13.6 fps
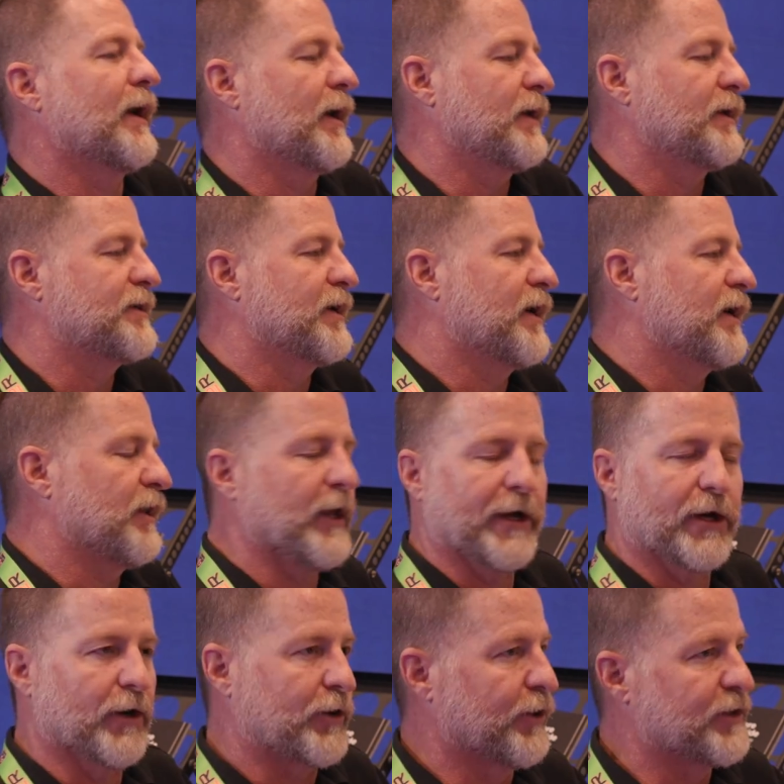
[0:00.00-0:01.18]
And
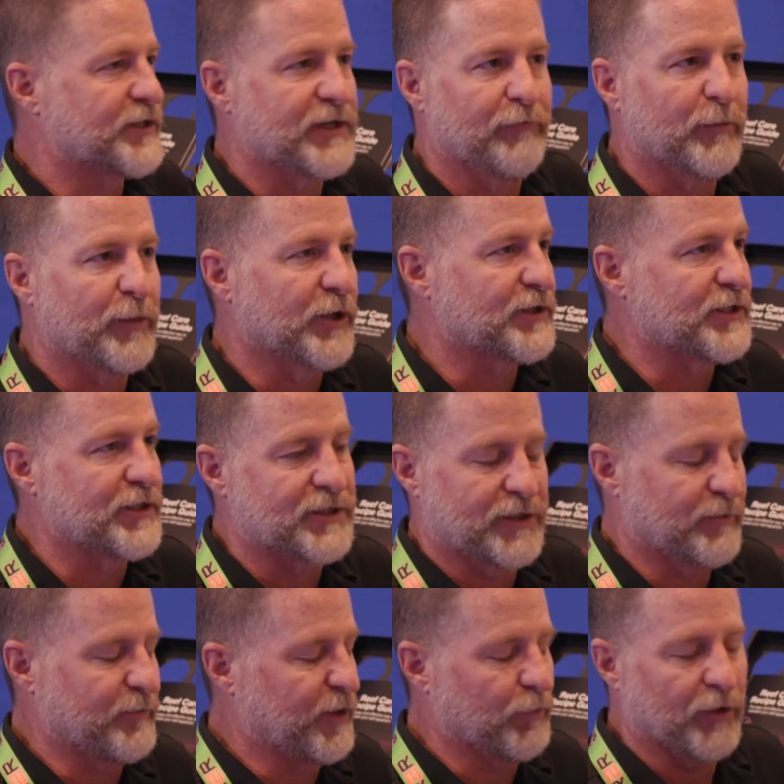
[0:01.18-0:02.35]
like our current 7-part
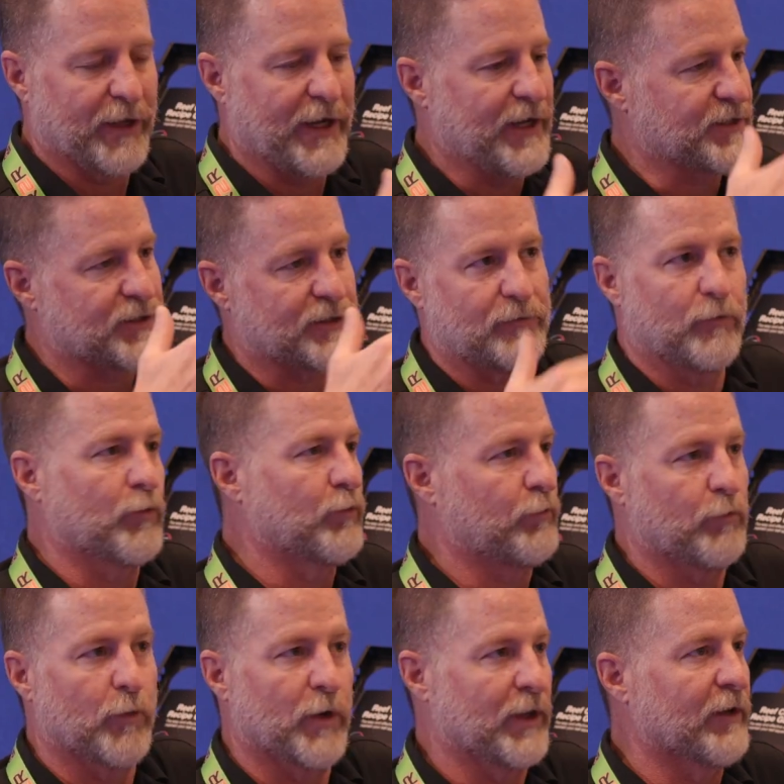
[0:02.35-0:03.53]
system, it will ask,
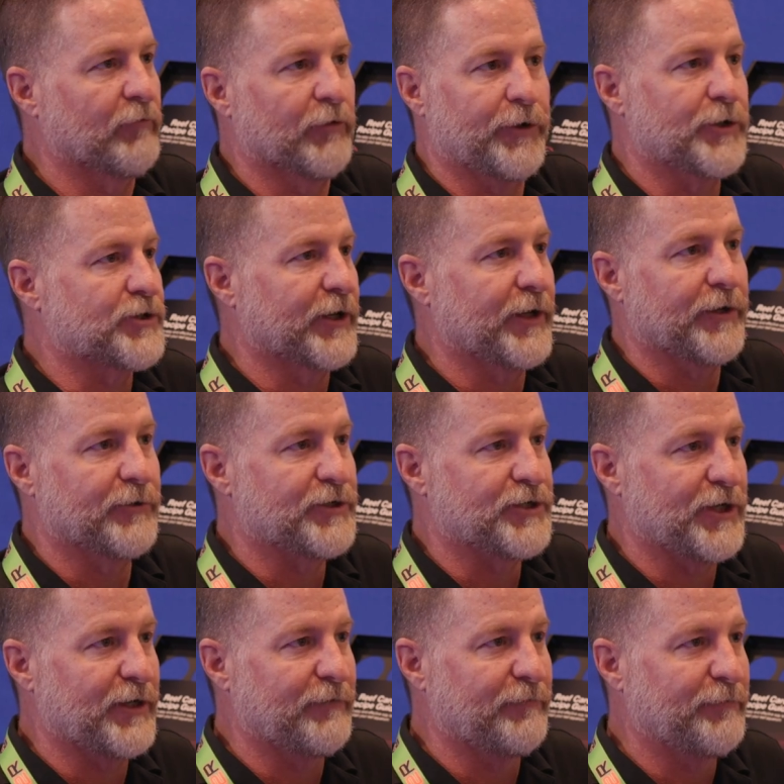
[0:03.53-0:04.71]
what level are you trying to
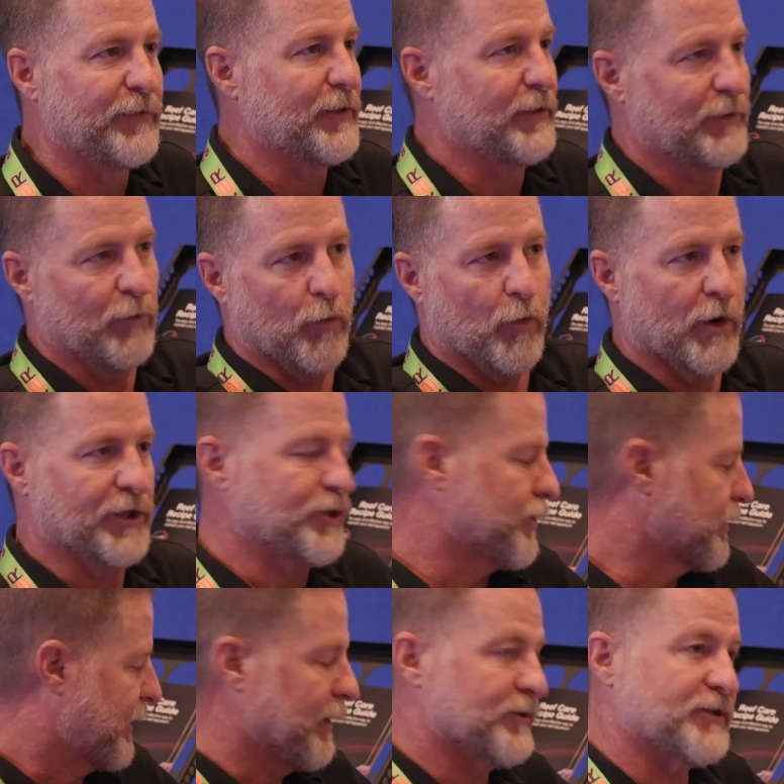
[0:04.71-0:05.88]
achieve? What's
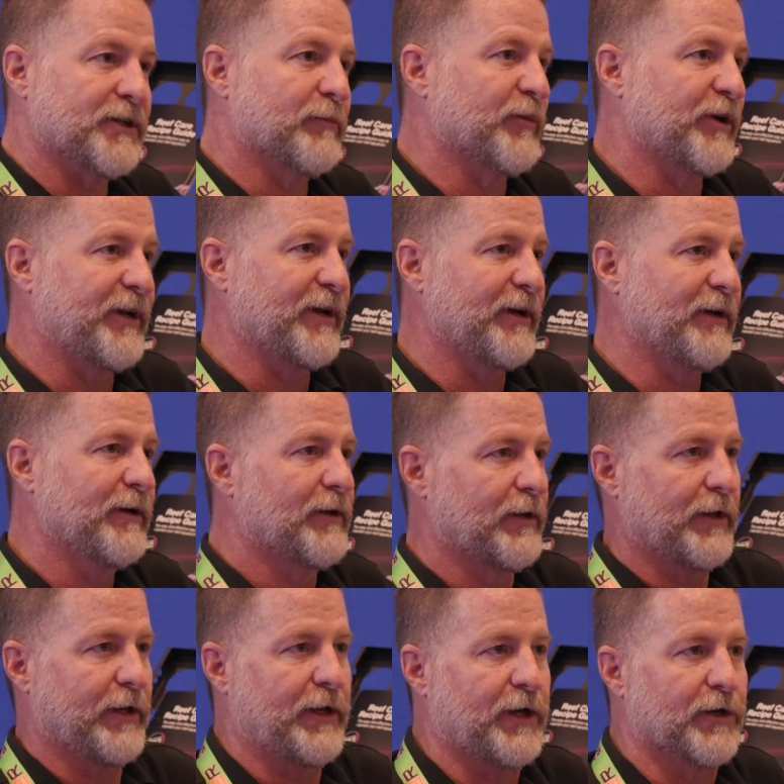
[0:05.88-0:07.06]
your calcium reading?
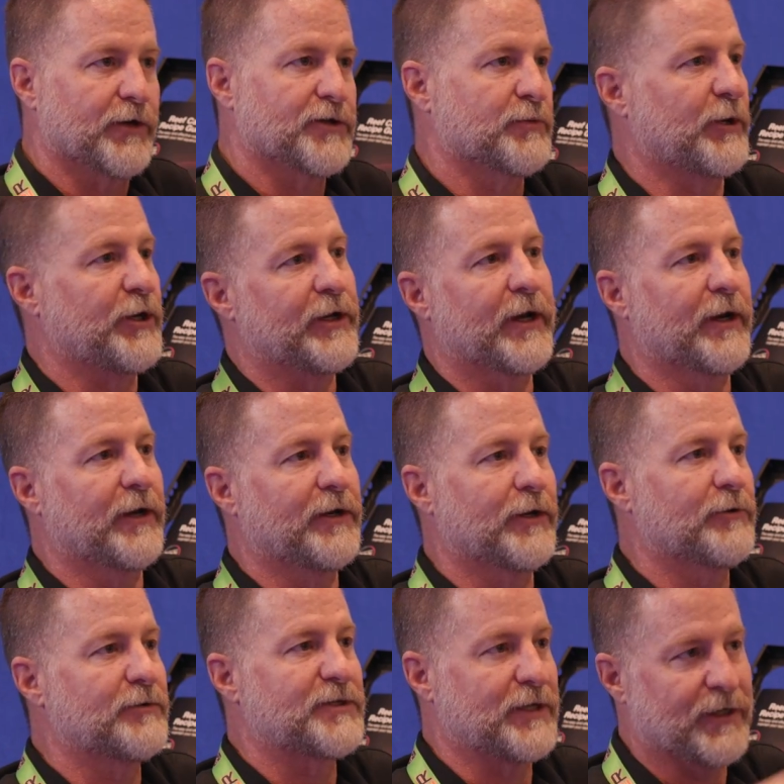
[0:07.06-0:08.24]
Here's what you got to
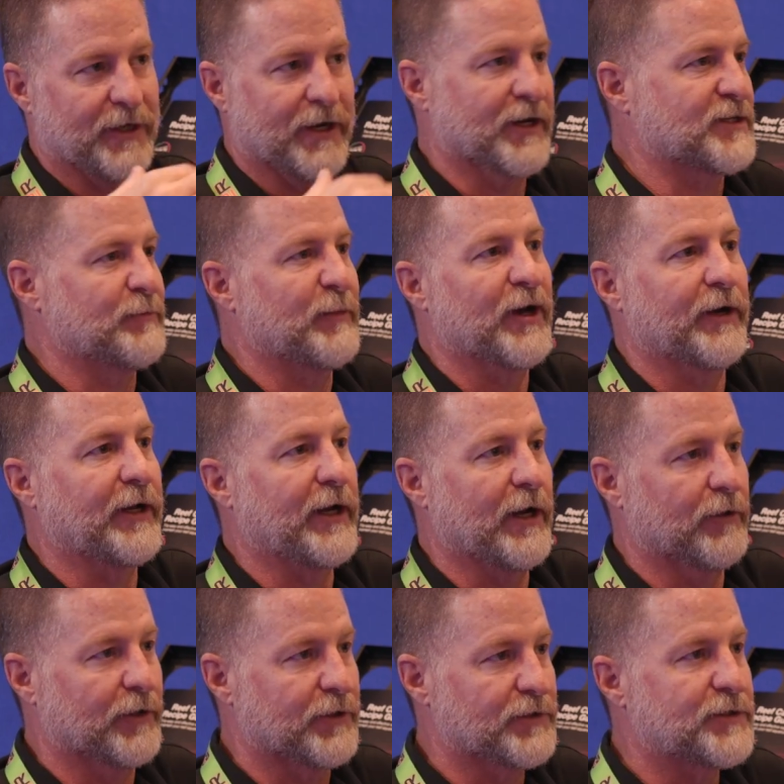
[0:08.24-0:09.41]
dose in X amount of
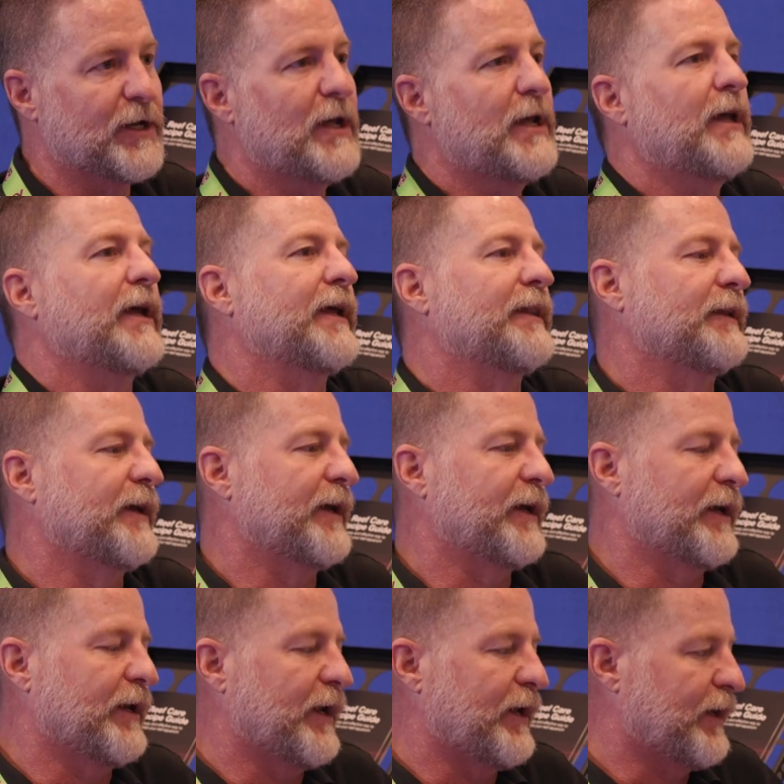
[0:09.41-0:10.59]
gallons. And
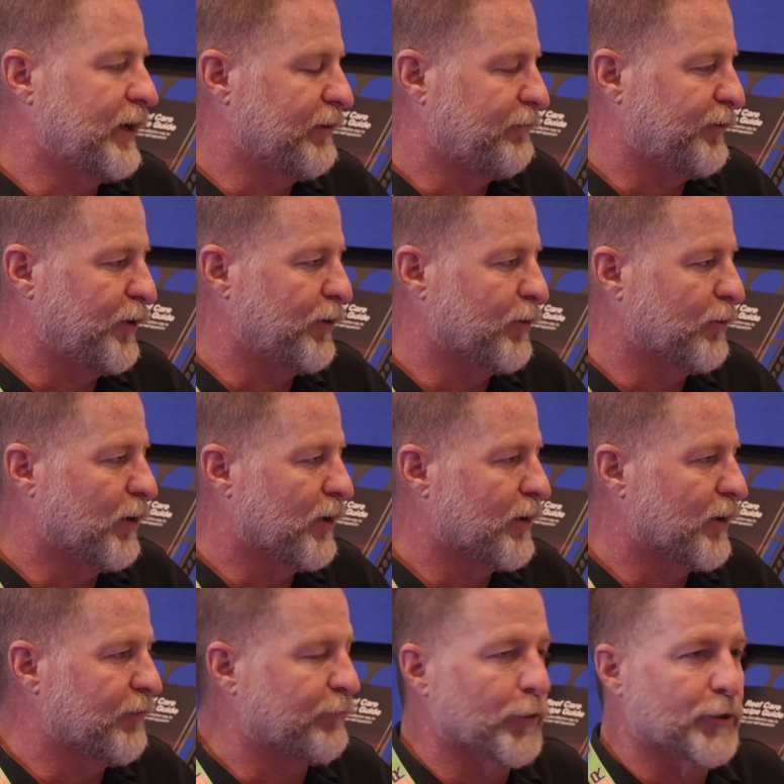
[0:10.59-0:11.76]
then if you
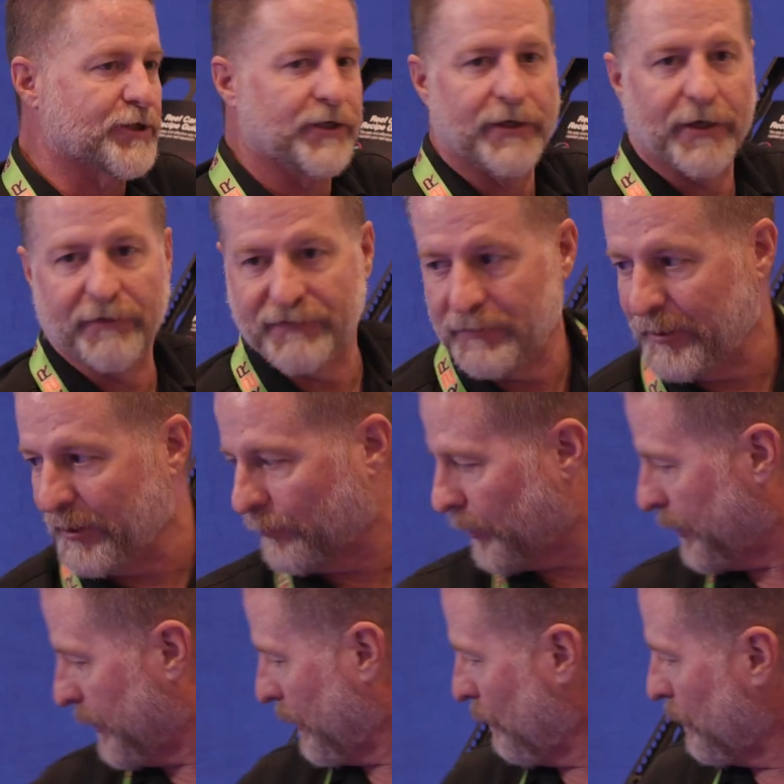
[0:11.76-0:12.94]
are fortunate enough to be
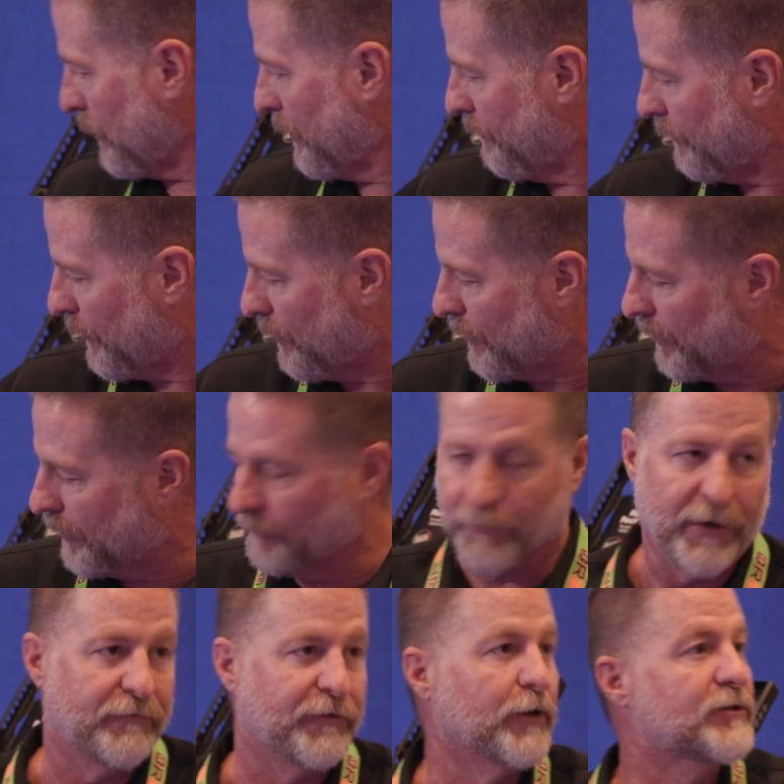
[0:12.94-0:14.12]
running one of our
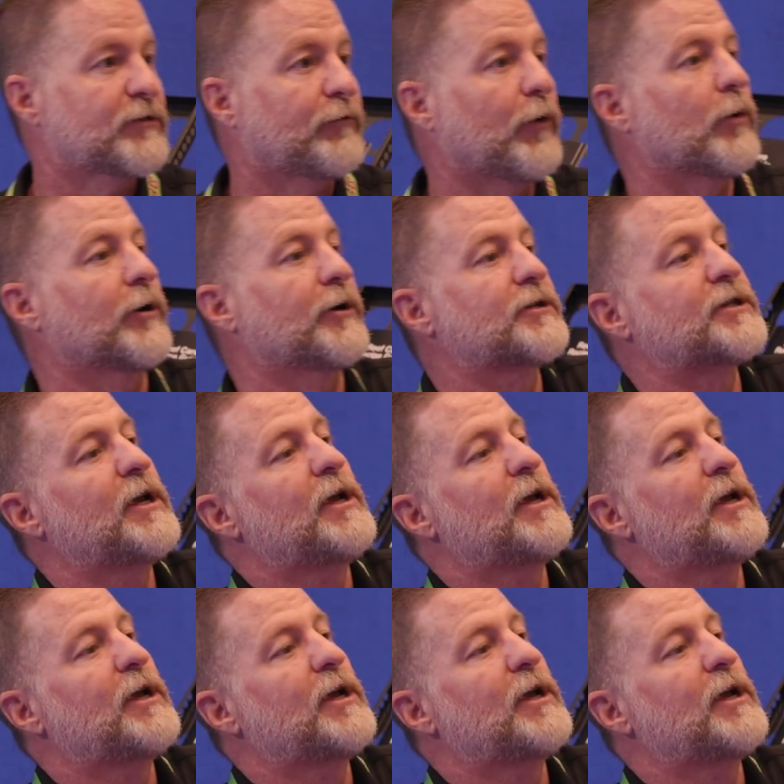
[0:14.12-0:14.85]
ReefDose 4s,